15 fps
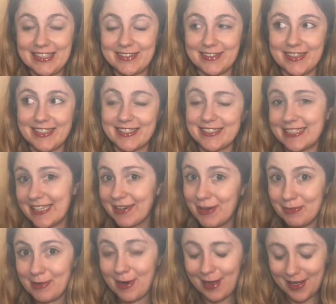Victoria's
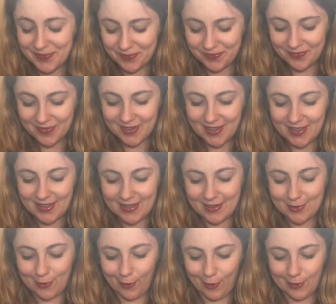Secret bra
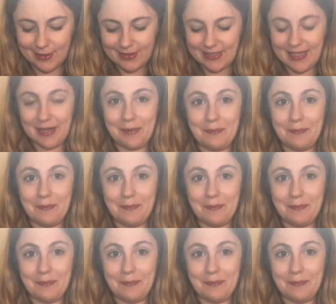called